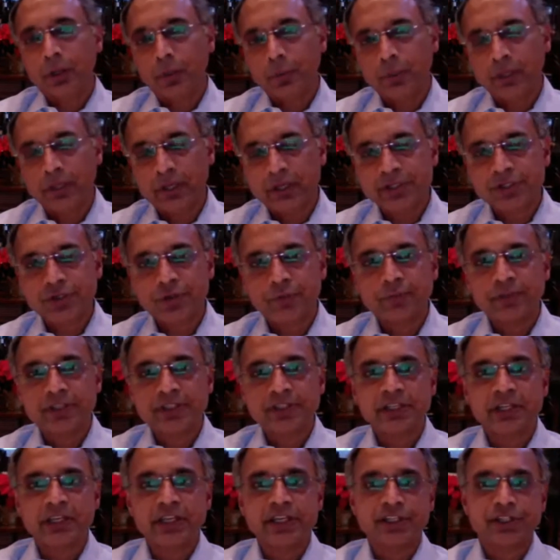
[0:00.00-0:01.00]
We resumed the
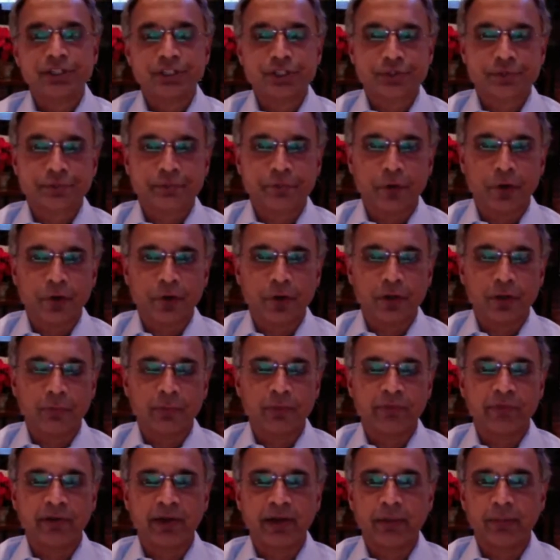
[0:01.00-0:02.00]
series this fall, and
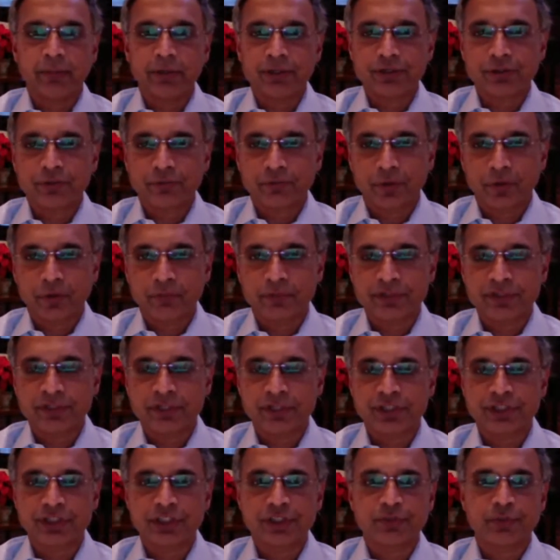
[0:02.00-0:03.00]
we've had a bunch of
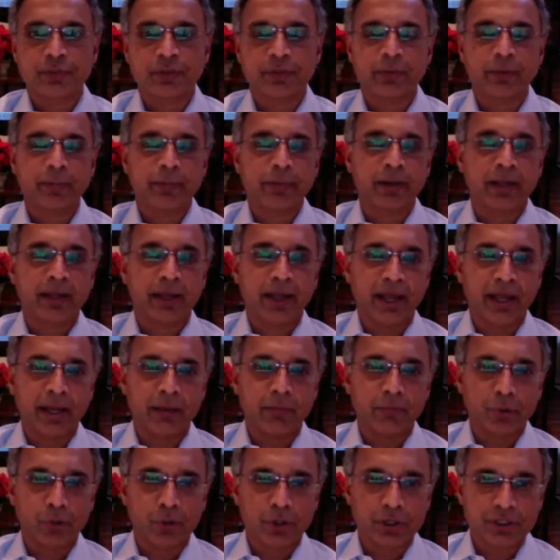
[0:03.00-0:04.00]
conversations with people like
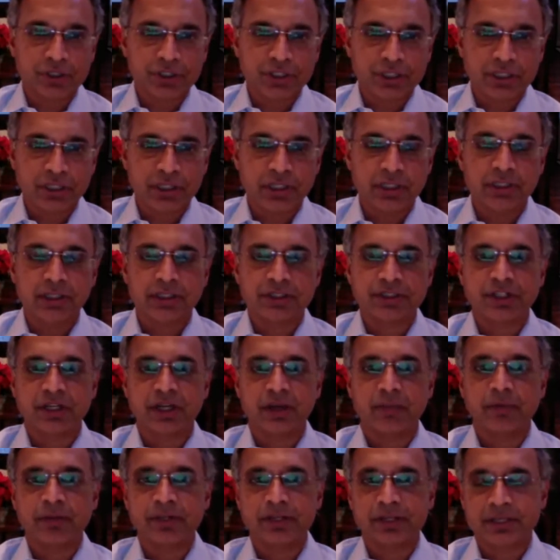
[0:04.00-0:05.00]
Ann Mukherjee, the
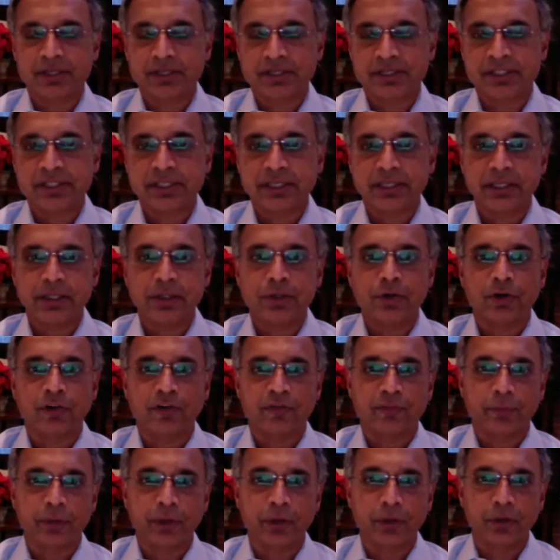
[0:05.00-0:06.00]
chairman and CEO of
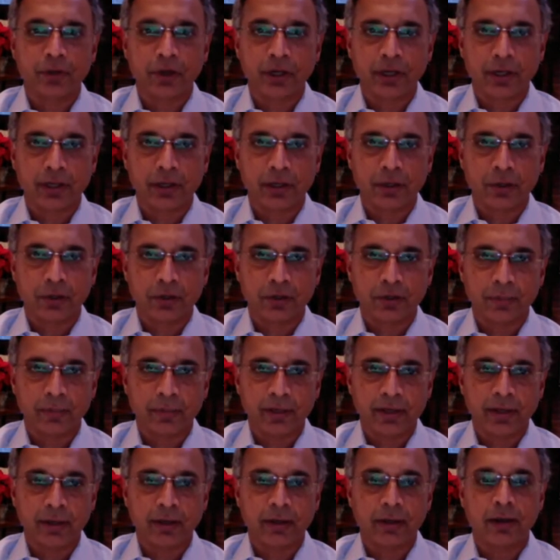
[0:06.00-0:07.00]
Pernod Ricard North
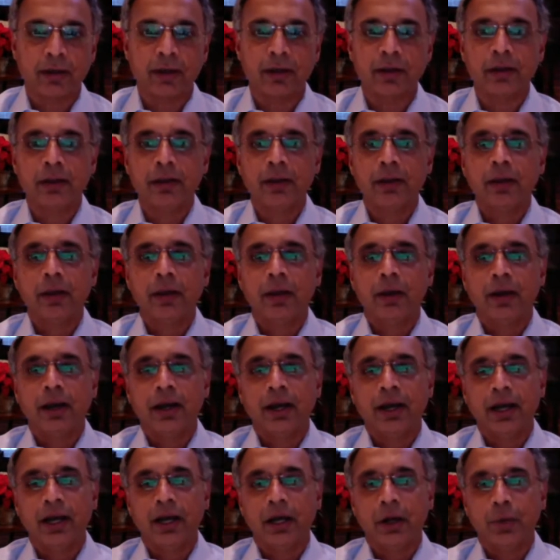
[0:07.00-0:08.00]
America,
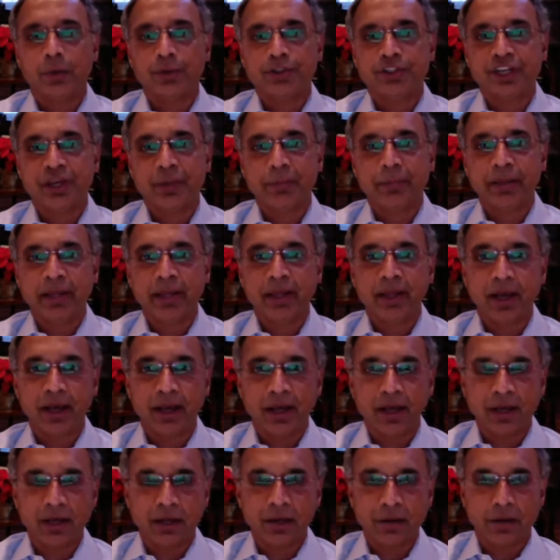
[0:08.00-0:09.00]
uh, JP
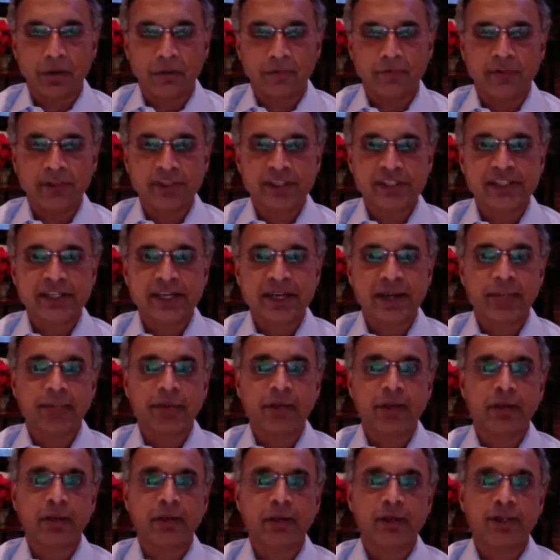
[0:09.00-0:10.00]
Gan of INCE
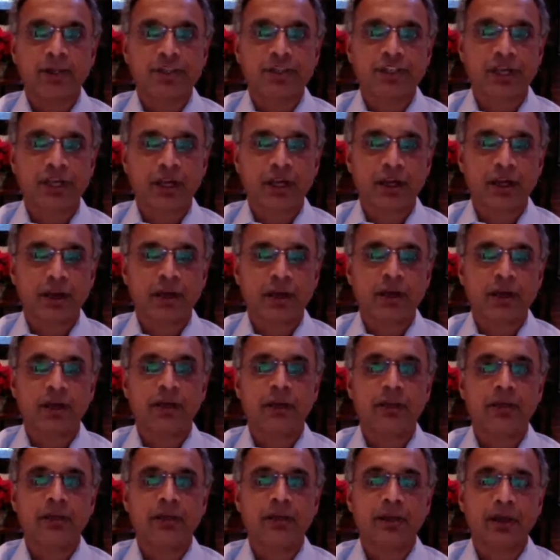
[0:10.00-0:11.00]
Capital in
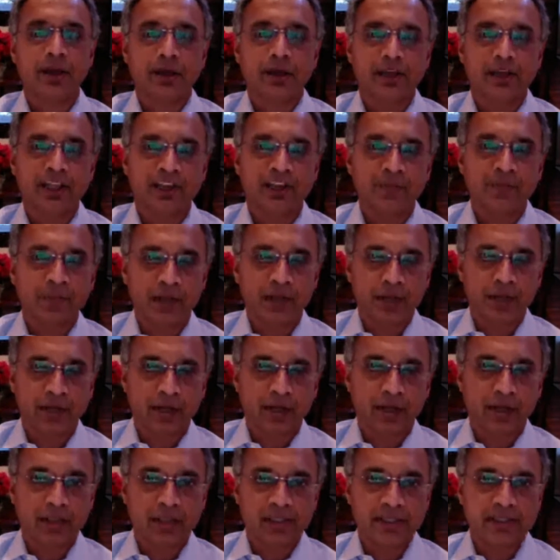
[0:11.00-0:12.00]
Shanghai, uh, Dave
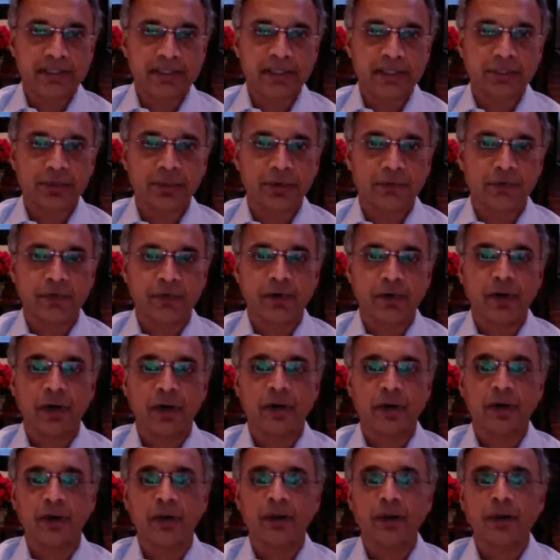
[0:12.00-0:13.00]
MacLennan, the CEO of
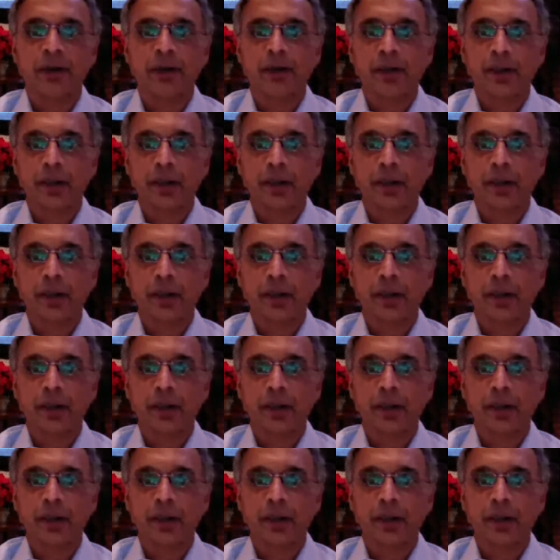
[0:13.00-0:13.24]
Cargill,